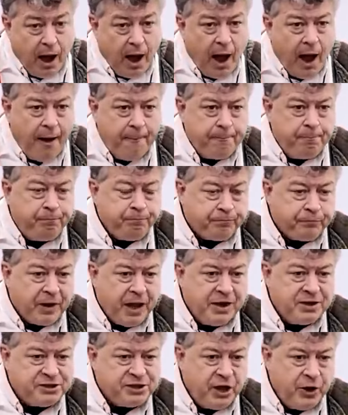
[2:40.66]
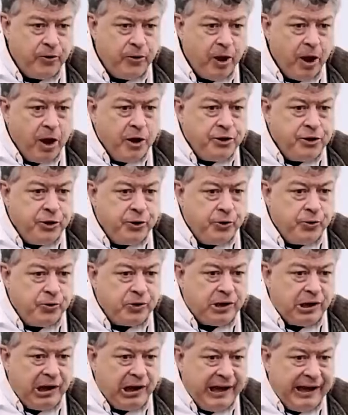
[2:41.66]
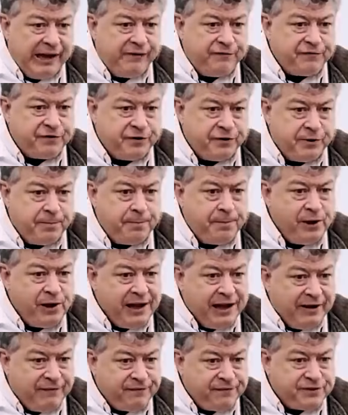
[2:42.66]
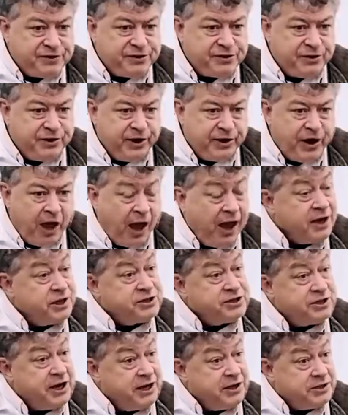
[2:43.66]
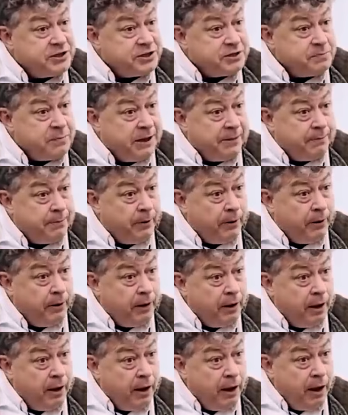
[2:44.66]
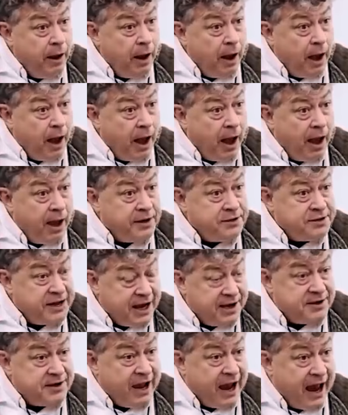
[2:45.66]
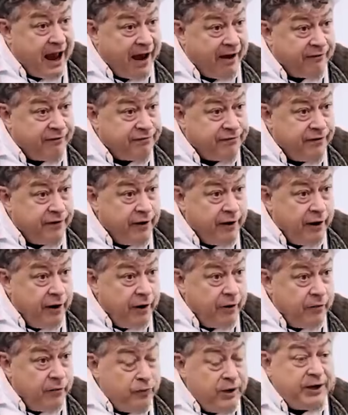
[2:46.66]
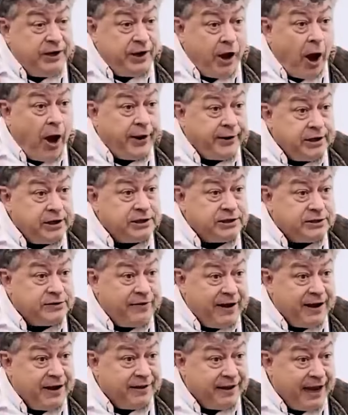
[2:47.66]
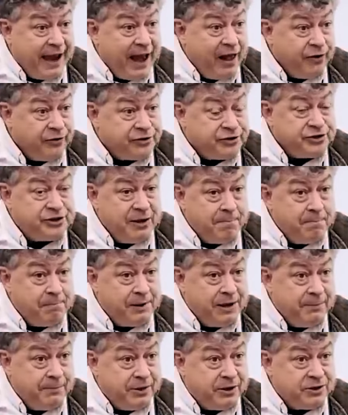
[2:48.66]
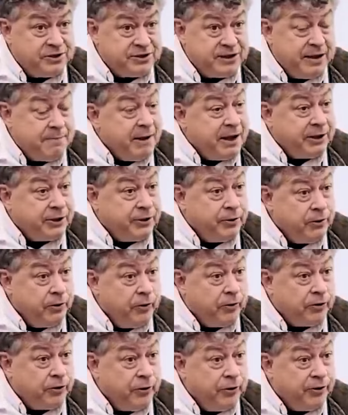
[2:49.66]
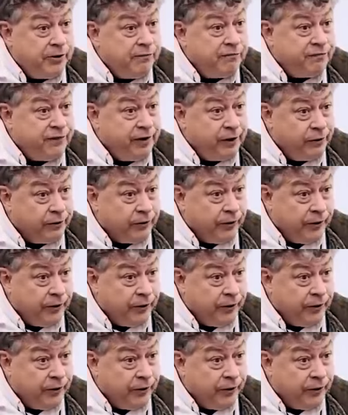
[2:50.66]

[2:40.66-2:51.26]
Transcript: And so you cleave to the beliefs that high status people tend to have, regardless of anything else, simply because they make you look good and feel